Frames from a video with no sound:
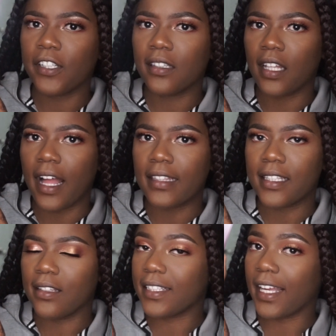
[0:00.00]
first
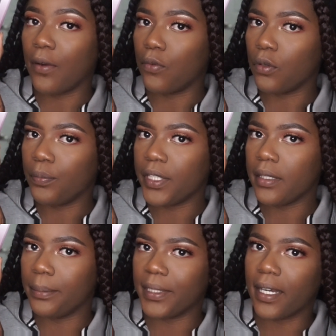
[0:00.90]
glance, it looks like I won't
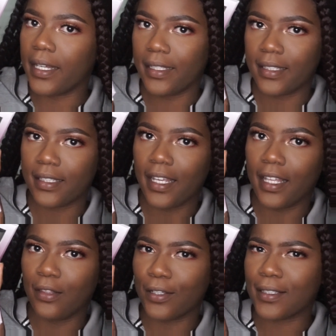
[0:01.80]
be because
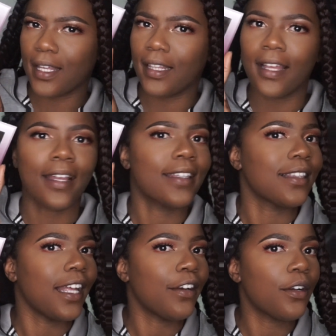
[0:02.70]
it looks like
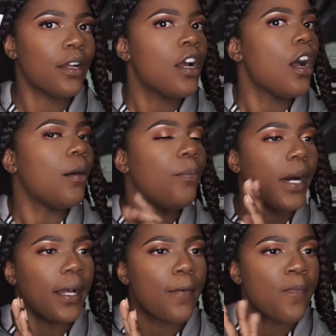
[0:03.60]
it's lighter,
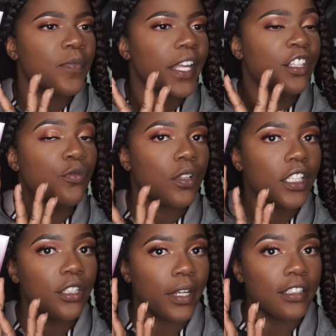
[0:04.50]
but it's
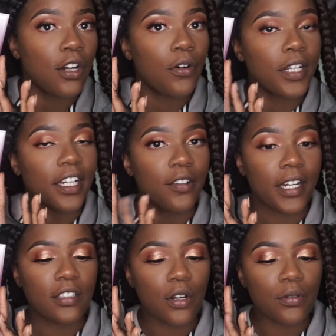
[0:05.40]
really gray tone, and
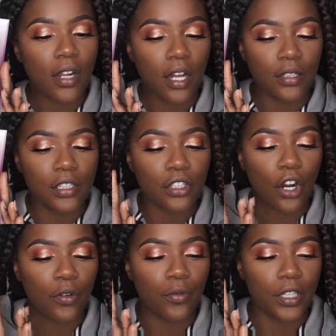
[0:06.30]
gray tone colors
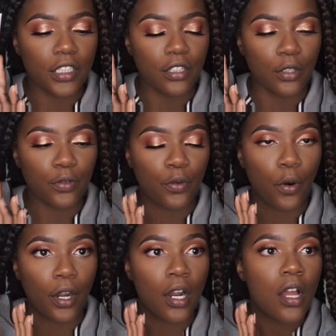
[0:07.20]
are really good
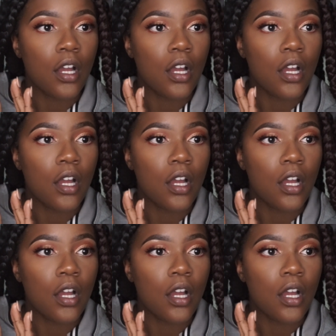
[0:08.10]
for